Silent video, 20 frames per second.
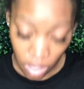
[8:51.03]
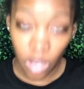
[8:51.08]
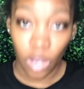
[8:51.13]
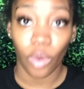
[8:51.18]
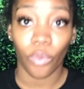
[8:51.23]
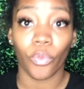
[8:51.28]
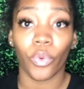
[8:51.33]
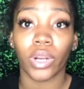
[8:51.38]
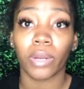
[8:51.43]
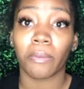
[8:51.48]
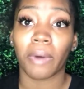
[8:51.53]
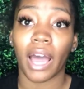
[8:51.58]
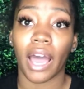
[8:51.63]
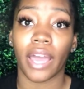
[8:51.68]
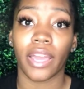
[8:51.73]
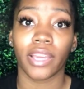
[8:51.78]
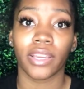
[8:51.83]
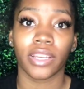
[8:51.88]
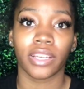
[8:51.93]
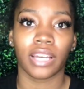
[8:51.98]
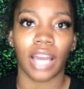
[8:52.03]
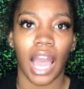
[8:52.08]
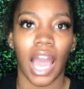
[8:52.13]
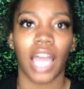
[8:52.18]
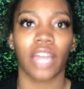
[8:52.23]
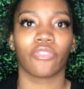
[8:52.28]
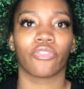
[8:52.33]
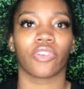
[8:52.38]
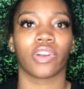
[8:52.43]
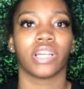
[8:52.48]
one of my
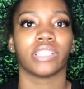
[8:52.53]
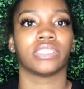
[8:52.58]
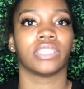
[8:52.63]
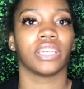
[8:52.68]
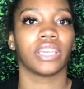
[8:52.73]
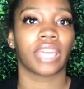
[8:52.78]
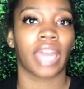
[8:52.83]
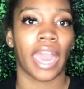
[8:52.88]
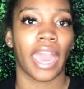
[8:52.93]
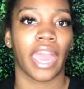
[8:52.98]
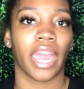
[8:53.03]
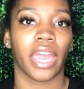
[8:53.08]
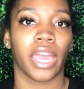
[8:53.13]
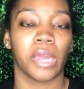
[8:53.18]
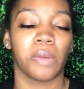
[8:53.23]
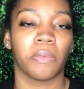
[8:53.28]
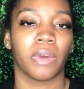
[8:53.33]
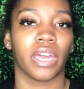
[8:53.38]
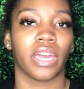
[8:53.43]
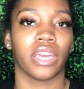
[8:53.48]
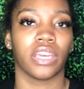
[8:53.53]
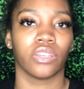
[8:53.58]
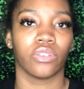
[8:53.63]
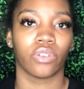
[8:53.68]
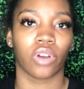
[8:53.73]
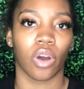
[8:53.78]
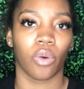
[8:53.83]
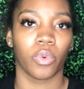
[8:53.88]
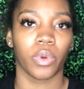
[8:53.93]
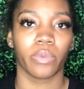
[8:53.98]
guy friends. He came, and, you
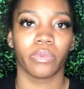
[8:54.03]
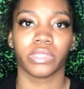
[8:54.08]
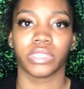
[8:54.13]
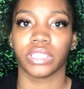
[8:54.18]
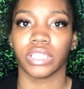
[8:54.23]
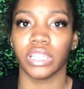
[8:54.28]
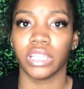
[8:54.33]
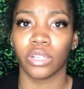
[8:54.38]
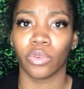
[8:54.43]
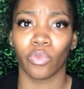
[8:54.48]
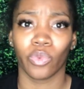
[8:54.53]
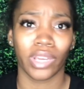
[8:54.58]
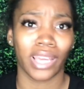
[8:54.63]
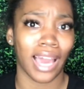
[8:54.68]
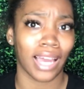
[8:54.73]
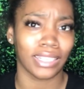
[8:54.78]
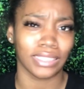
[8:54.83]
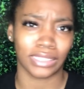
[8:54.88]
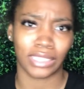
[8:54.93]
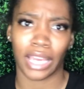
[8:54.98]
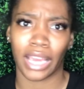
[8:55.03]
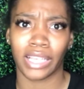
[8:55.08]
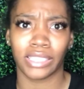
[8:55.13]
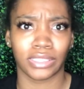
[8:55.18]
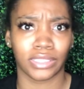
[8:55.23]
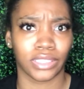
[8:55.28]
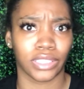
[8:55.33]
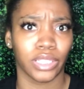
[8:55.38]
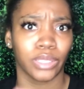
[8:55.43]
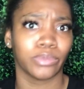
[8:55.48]
know, we was eating, and we kind of changed
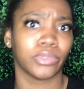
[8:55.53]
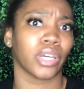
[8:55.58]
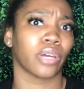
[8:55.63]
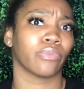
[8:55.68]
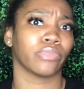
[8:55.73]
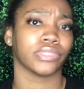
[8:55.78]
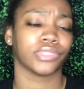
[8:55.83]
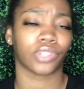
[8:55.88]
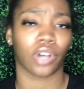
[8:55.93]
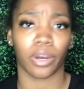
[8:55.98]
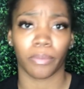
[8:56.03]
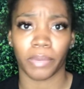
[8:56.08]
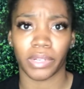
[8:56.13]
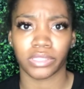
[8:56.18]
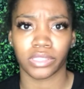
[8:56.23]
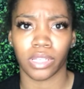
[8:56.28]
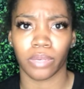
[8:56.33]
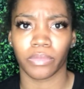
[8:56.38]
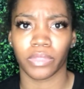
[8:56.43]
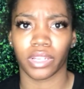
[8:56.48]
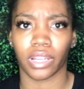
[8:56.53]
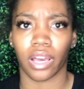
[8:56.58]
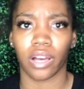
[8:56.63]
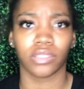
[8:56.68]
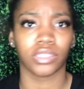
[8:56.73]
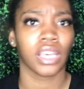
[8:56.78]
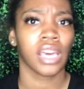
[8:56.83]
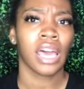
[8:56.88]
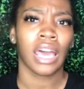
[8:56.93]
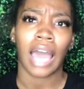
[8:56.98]
the subject and was talking about something
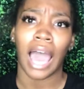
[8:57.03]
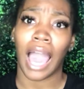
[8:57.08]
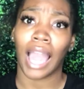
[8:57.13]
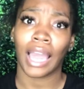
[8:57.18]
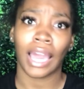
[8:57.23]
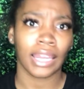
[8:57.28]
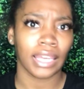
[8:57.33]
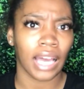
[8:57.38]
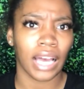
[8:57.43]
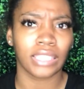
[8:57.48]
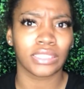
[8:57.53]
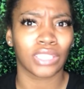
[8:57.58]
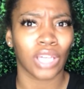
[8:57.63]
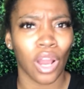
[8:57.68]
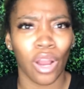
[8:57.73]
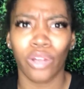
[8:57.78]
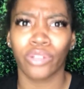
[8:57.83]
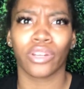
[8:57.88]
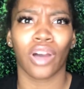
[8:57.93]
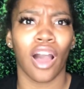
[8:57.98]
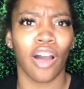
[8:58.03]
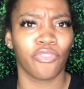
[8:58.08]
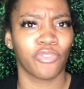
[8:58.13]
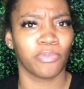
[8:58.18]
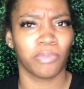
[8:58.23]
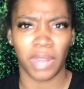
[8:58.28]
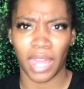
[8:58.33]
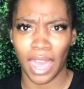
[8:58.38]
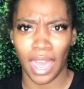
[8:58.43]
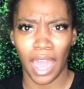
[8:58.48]
else. I kind of got turned off
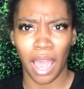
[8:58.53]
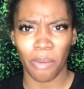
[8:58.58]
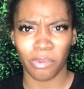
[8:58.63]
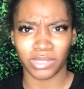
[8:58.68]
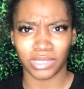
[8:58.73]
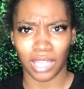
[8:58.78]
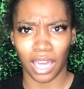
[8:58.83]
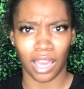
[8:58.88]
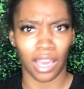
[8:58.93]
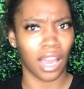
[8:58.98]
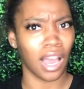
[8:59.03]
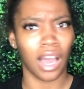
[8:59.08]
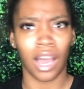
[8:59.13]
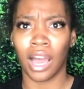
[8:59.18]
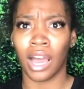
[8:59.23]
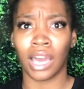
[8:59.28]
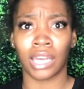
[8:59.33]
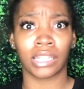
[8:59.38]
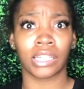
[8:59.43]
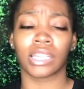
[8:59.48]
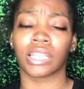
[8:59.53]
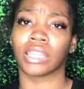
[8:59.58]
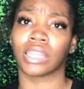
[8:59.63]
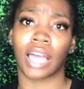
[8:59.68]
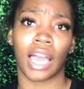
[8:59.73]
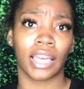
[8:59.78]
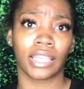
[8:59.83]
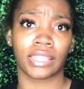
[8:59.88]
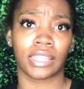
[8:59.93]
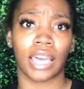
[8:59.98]
from that. I was like, I didn't
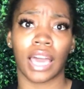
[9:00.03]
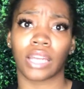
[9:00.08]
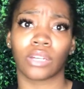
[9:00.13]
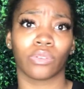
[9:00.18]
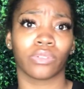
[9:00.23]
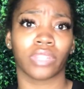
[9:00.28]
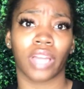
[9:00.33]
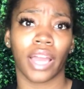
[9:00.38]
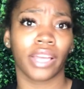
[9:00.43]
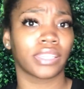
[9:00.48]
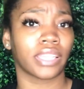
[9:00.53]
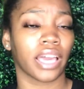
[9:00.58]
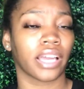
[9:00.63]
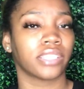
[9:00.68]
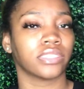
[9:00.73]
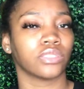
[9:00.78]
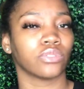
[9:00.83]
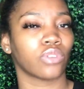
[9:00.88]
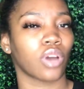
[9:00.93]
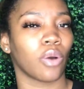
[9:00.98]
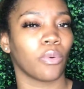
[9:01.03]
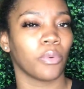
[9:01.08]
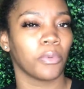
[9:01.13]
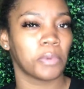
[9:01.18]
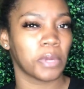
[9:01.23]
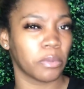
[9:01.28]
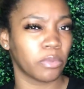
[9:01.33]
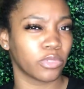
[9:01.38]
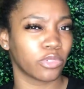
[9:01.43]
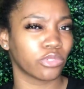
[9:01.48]
like that. I don't like that, because, you know, when
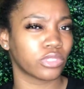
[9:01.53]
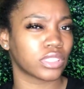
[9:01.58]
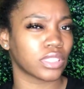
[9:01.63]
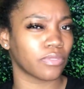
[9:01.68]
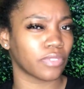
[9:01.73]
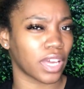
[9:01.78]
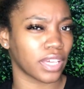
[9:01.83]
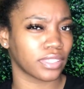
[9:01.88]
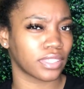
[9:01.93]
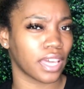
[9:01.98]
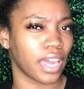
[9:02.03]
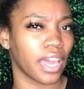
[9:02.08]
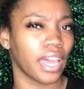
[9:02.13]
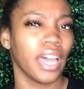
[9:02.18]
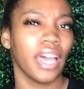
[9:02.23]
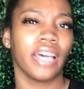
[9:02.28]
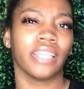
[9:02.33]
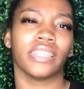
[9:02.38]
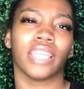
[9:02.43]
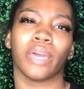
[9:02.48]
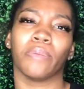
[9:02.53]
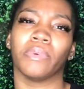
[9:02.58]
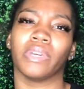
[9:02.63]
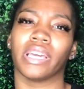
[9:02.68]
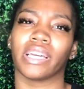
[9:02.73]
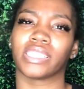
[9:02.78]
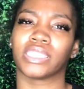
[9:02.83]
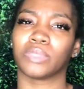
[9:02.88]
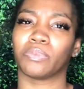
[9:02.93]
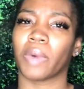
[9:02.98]
people do stuff like that, they be
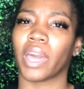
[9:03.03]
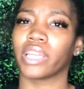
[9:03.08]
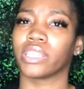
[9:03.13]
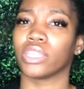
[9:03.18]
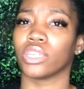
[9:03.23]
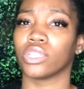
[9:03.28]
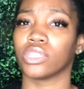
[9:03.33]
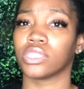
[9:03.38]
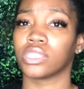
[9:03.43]
expecting